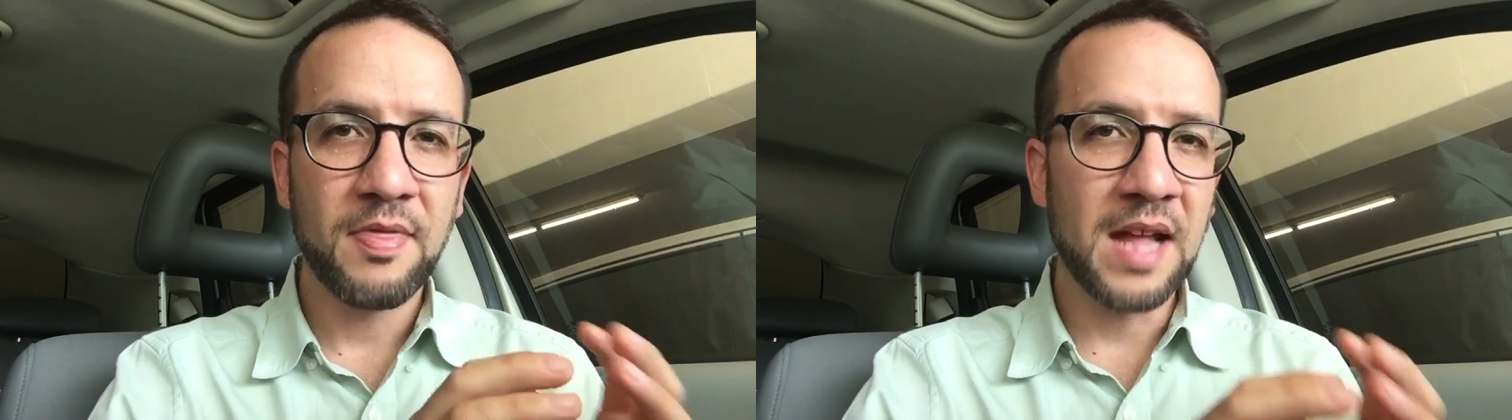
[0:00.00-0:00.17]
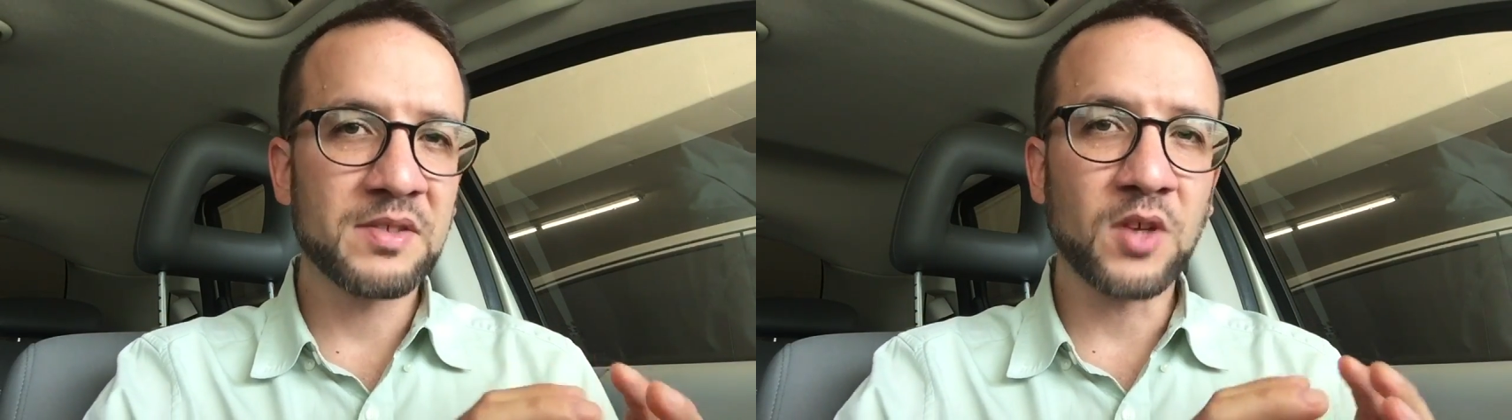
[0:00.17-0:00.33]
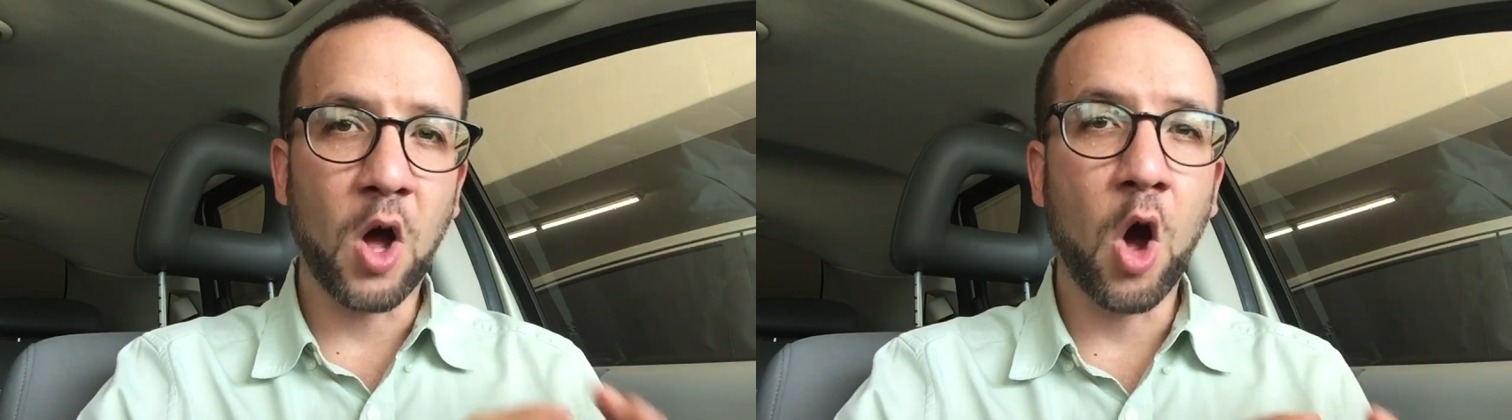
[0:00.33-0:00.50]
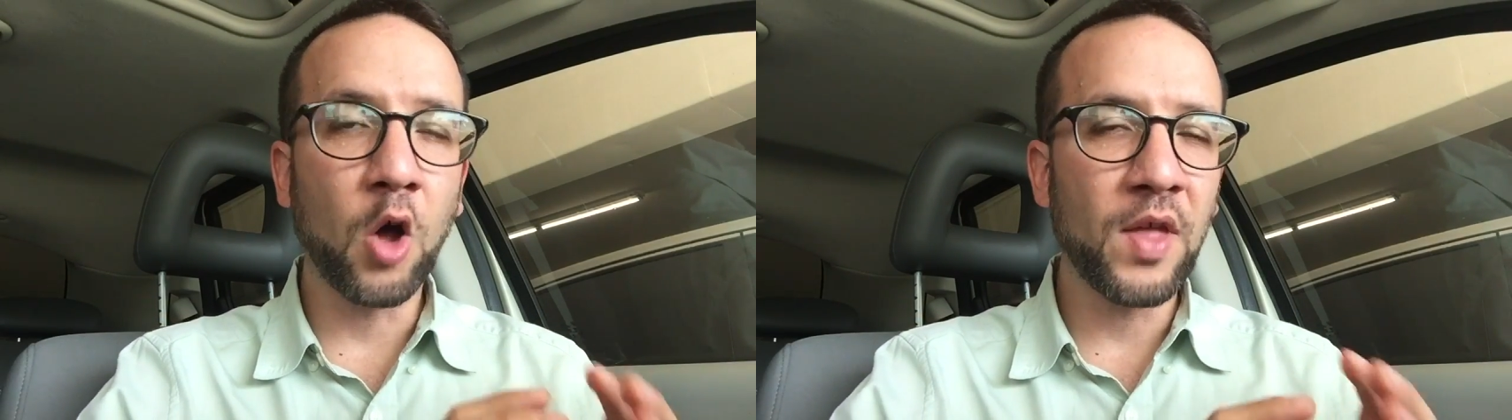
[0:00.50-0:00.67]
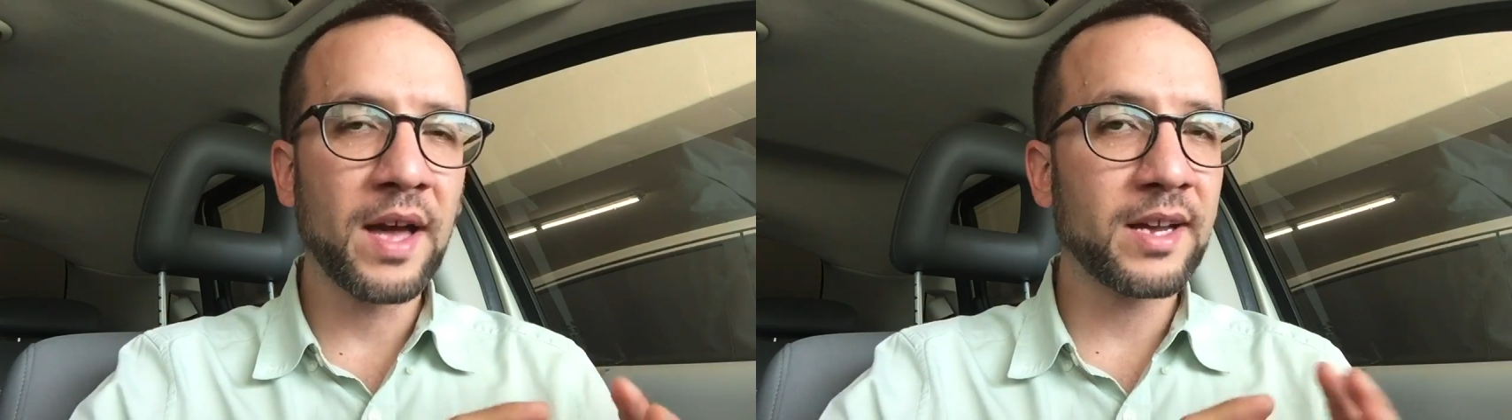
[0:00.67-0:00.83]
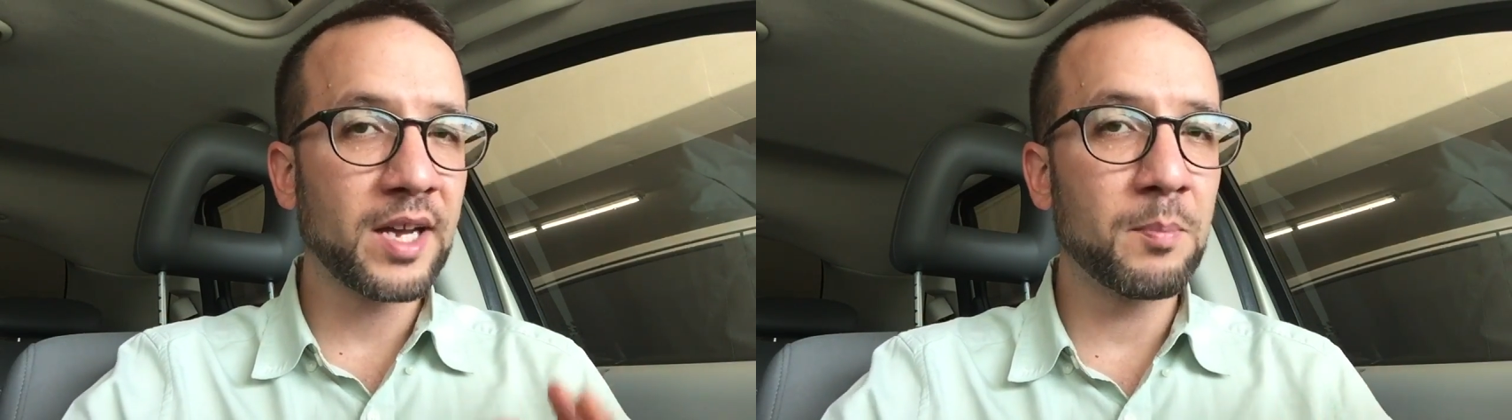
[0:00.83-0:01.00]
That's all
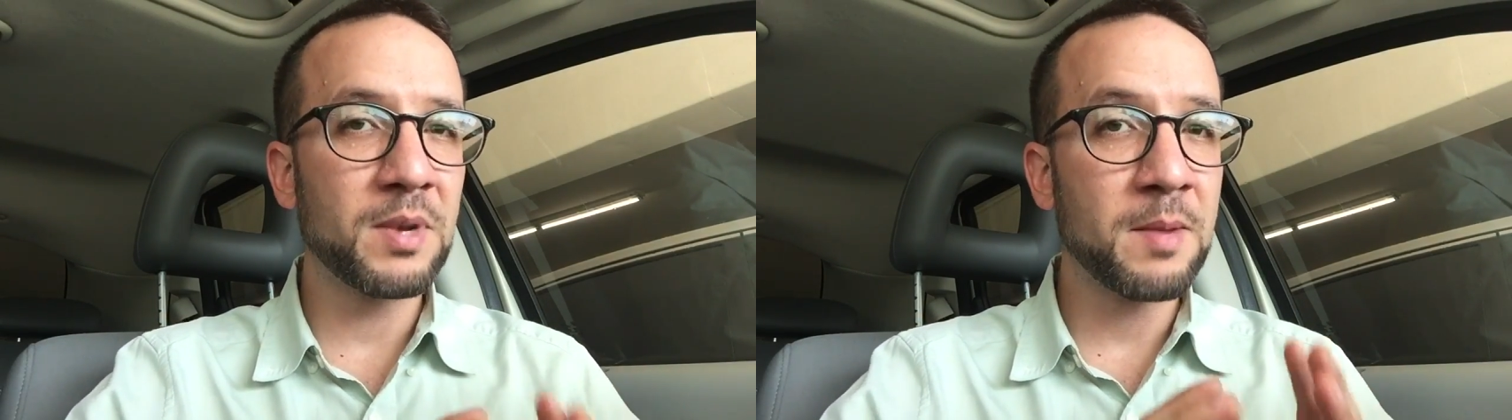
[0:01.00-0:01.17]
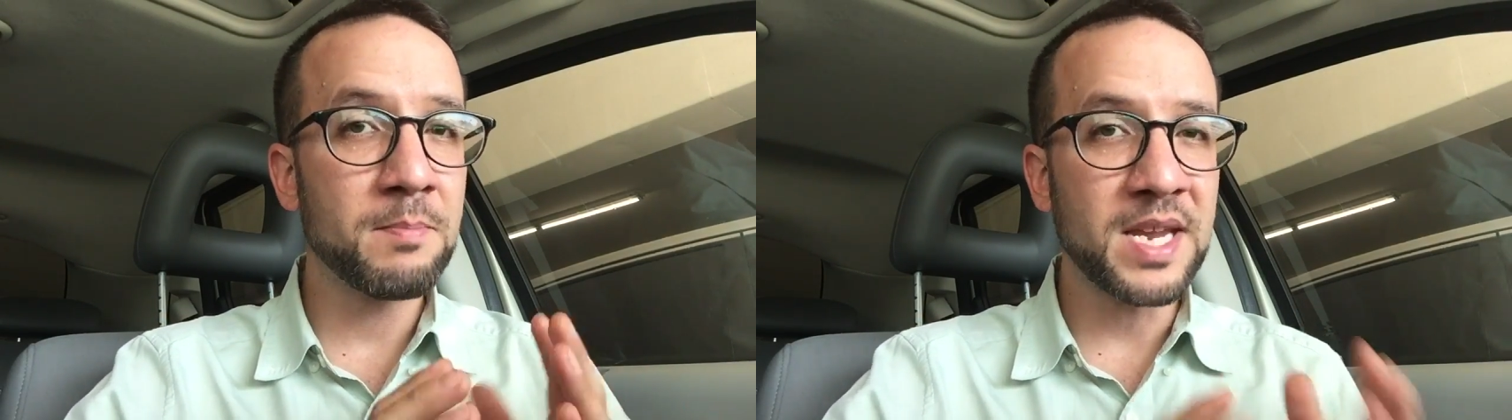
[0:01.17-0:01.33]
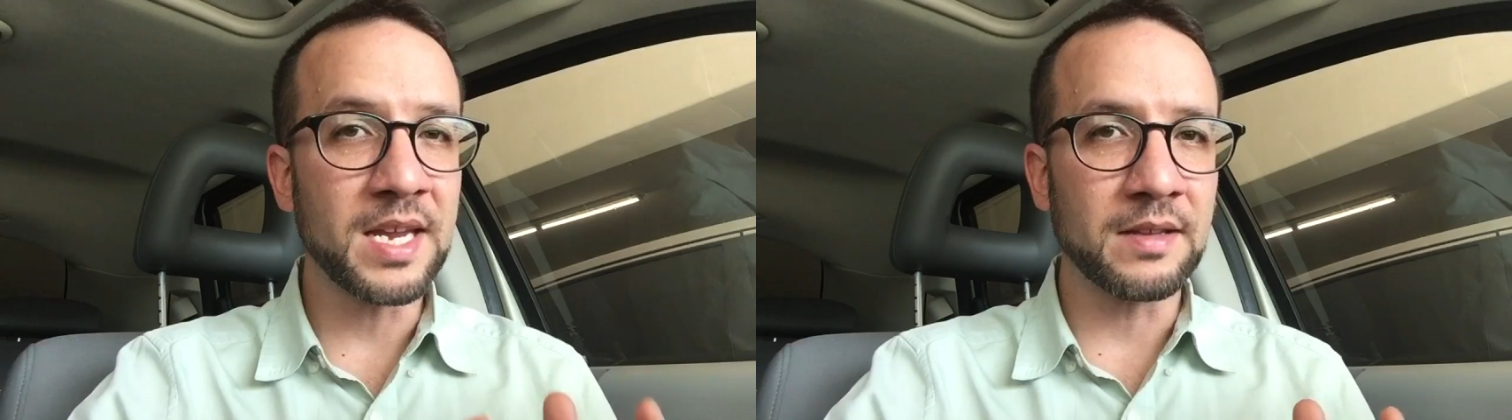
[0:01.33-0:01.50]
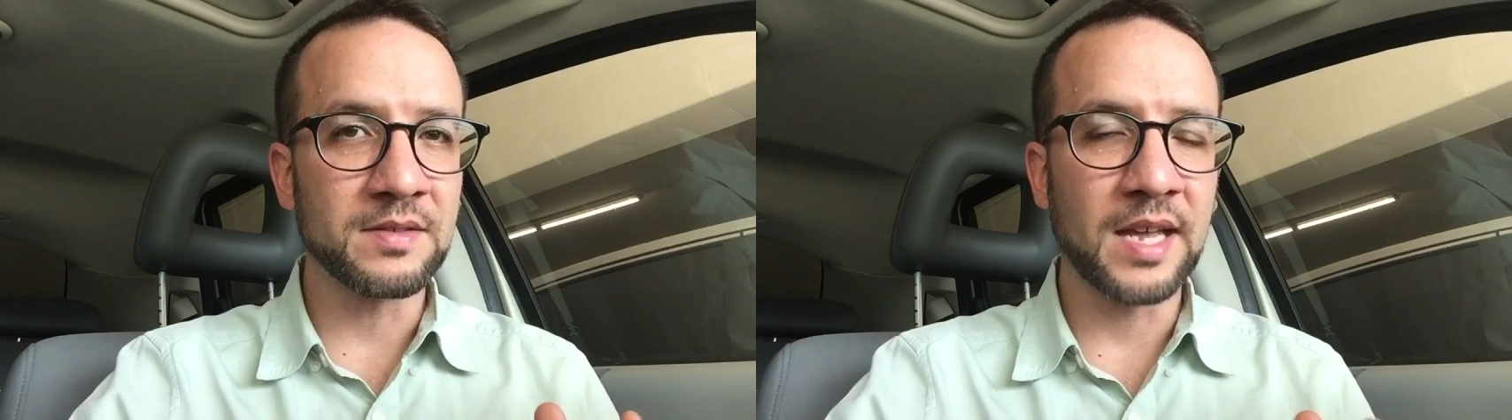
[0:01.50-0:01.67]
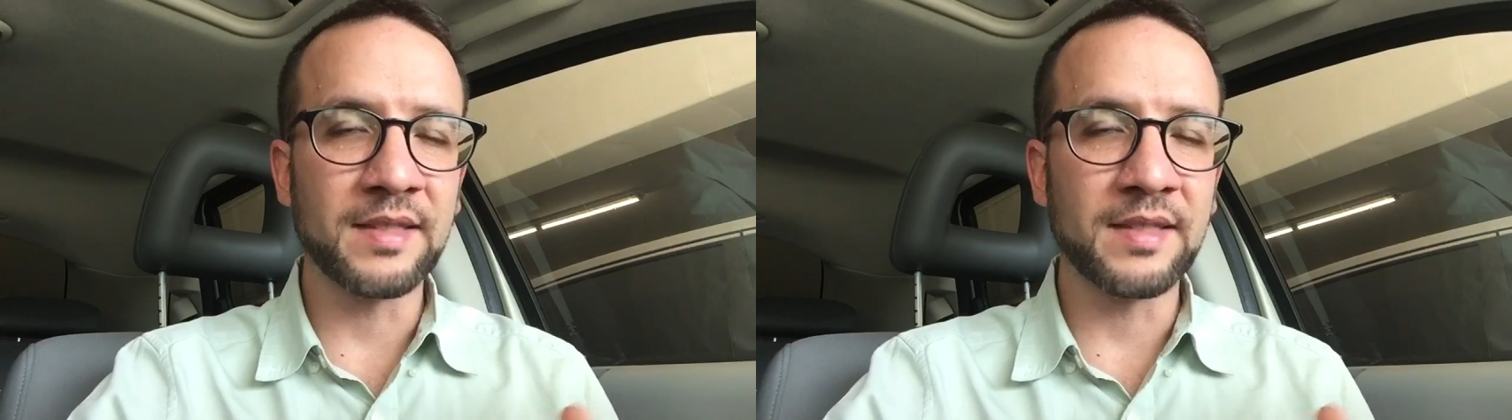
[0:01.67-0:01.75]
that Qibla means,